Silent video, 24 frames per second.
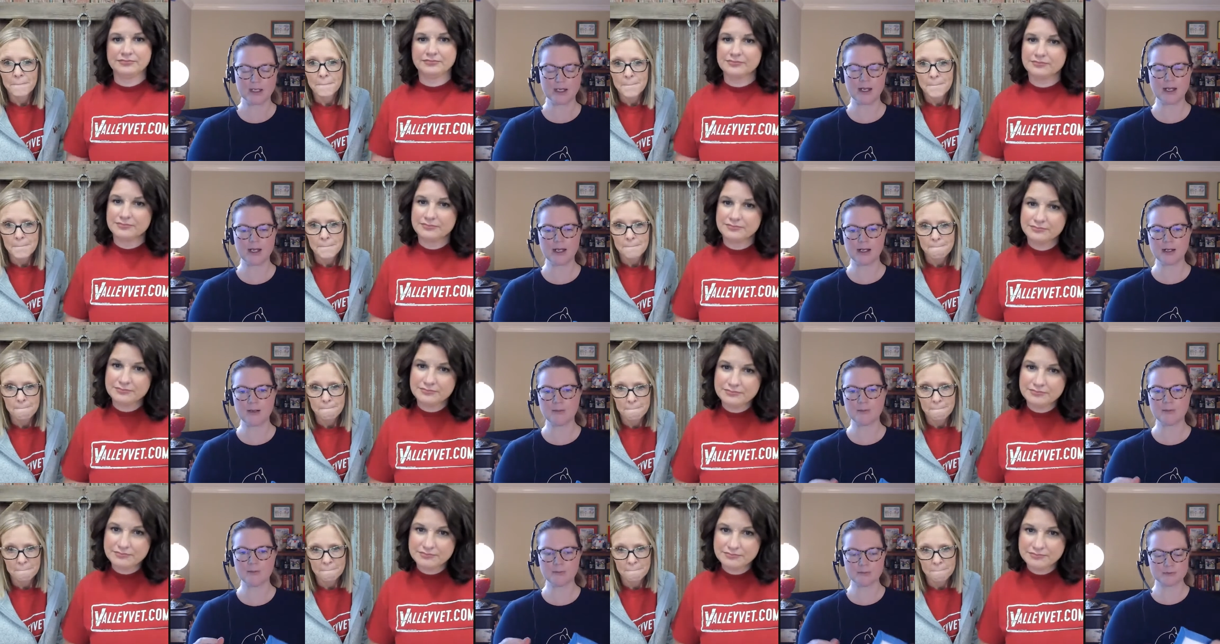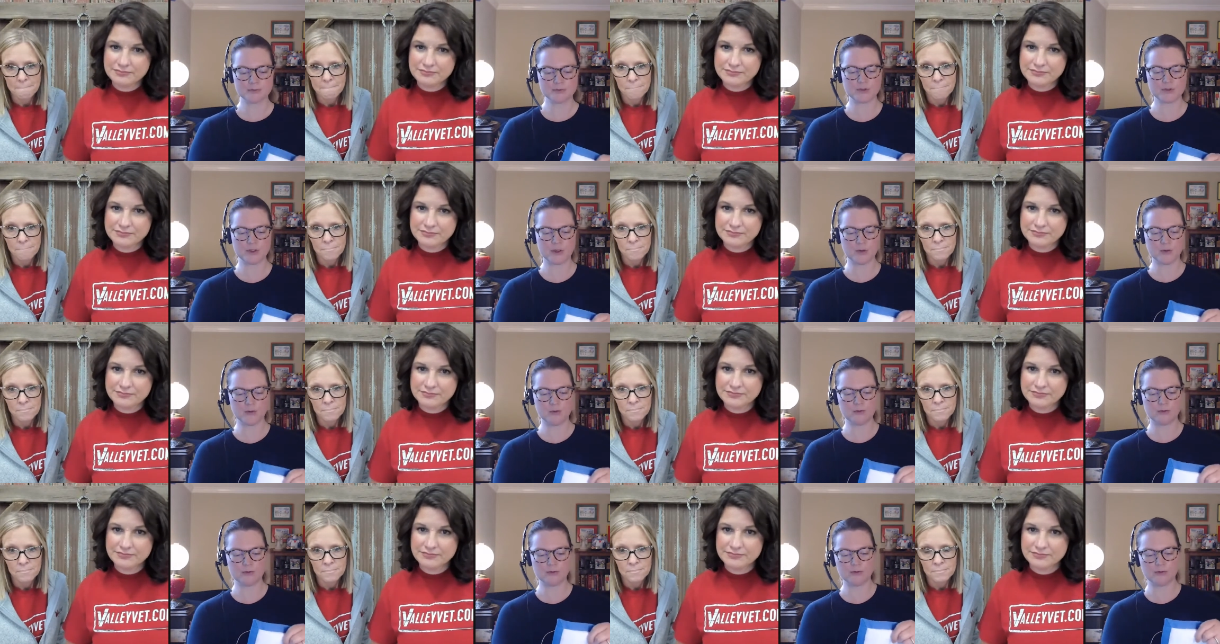Speaker 1: Um,
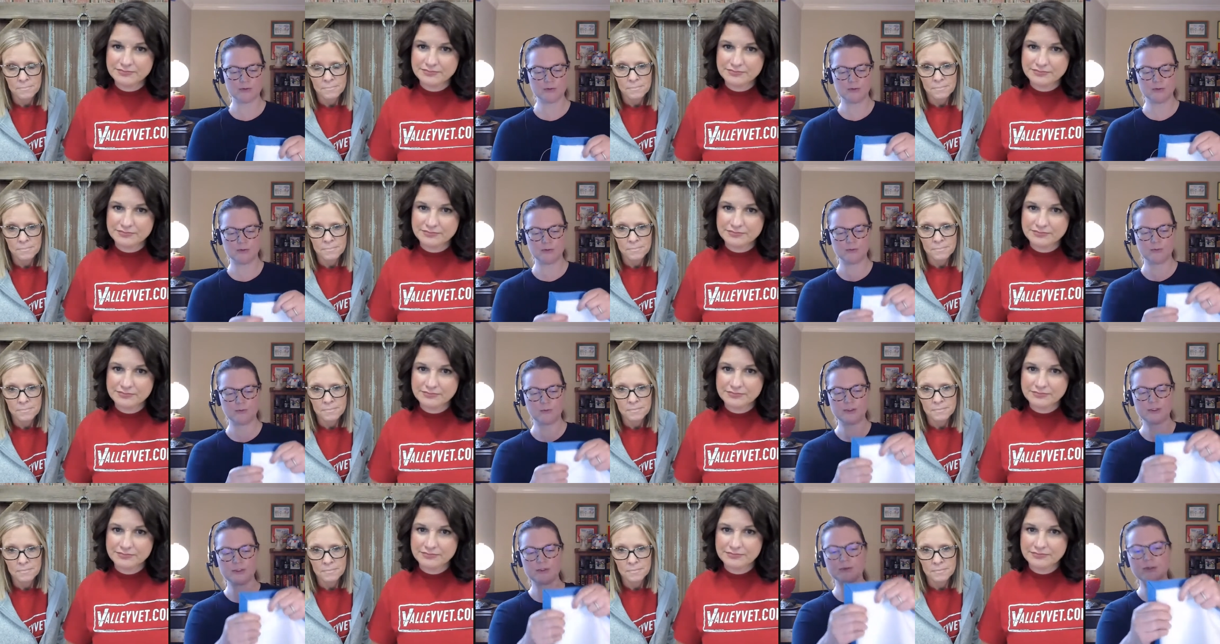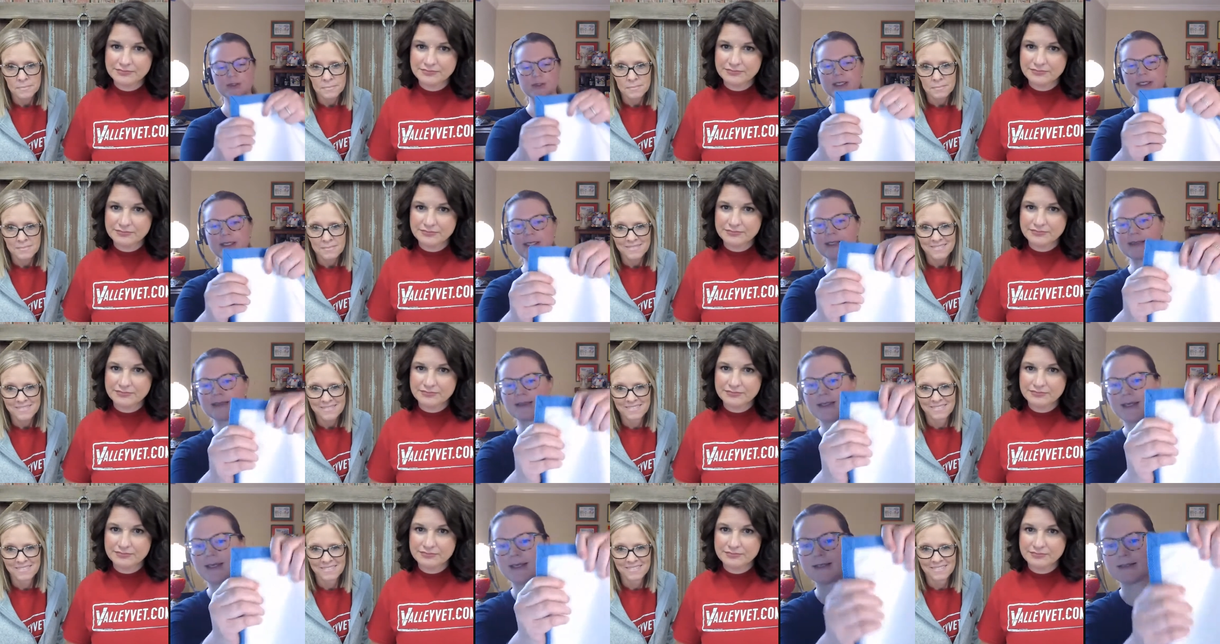so when you're looking
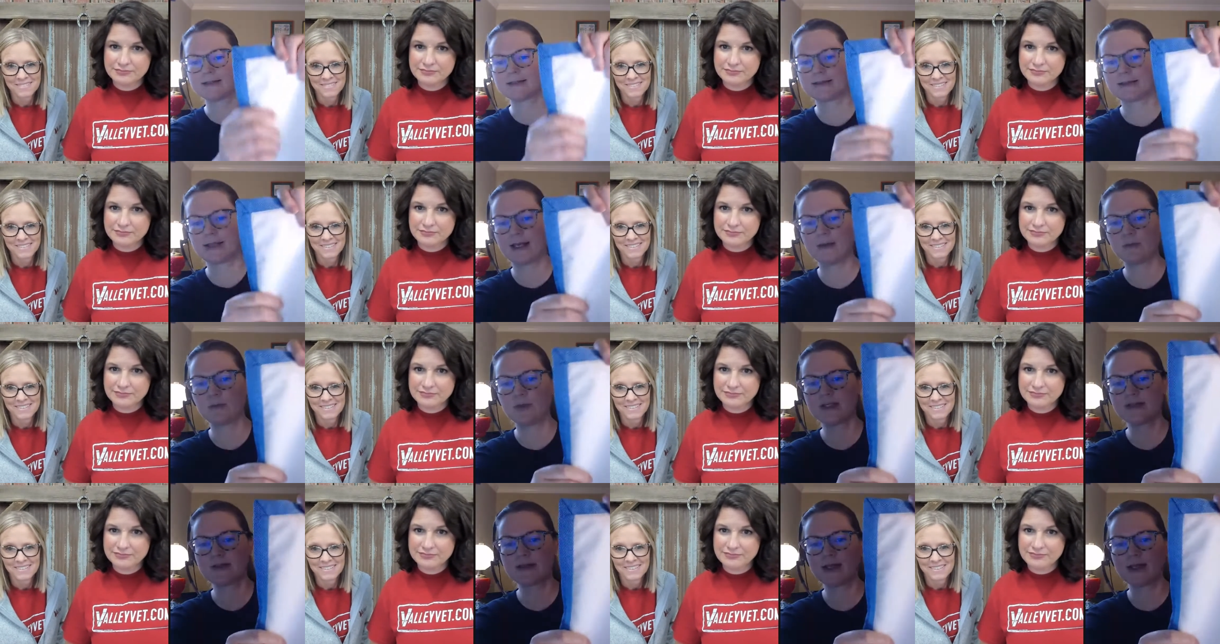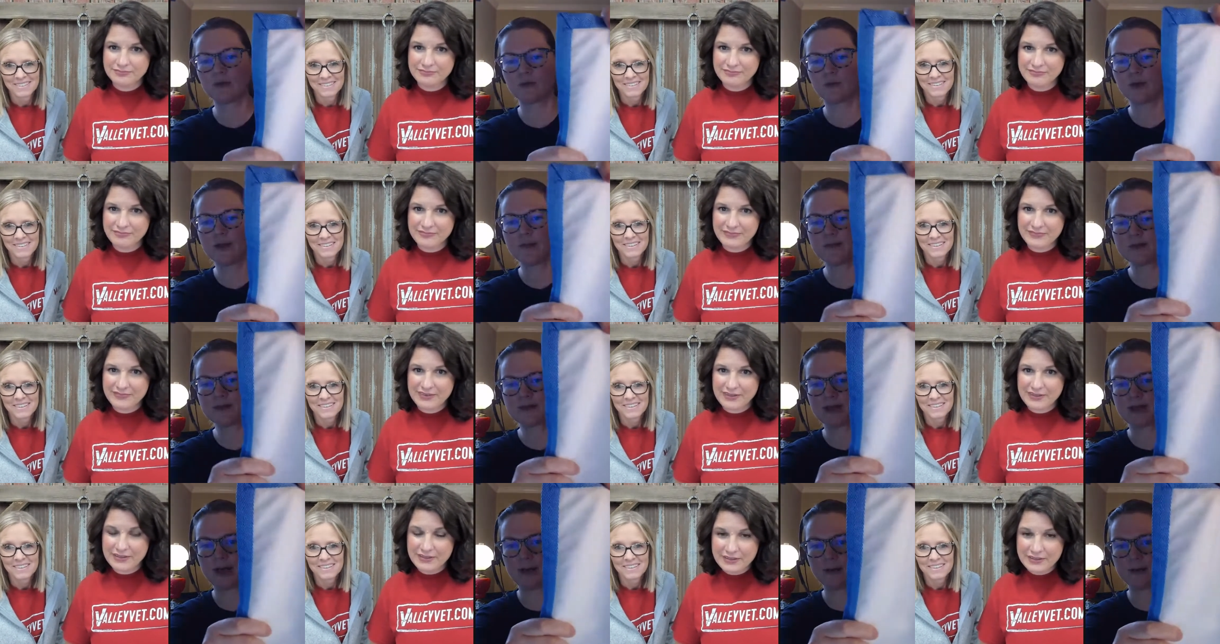at this and we say
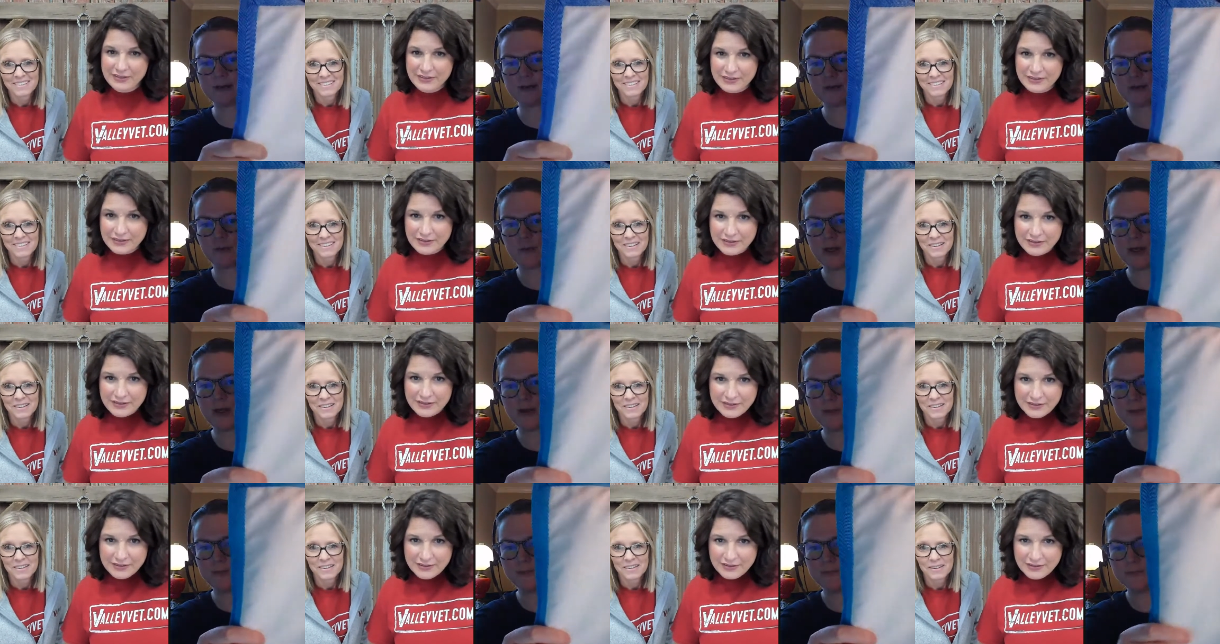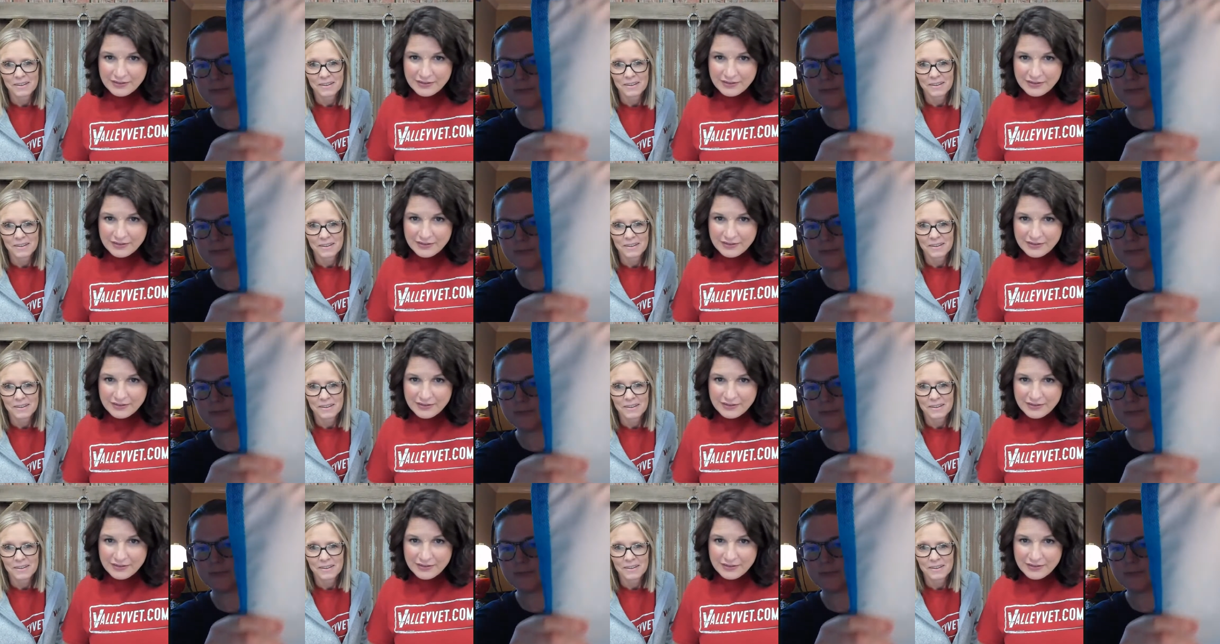ripstop as well,